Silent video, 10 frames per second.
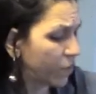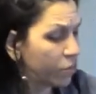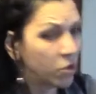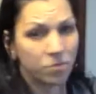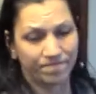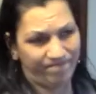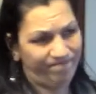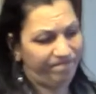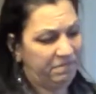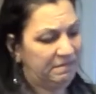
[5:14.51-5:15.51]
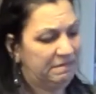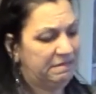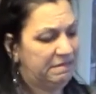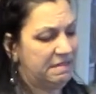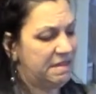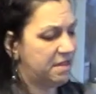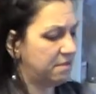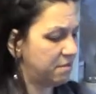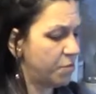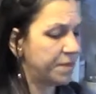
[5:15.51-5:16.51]
We'll
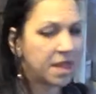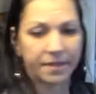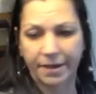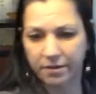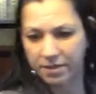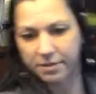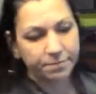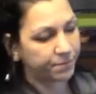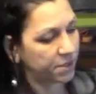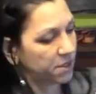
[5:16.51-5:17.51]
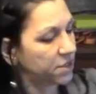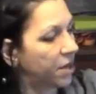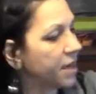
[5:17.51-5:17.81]
open that later because it's hard.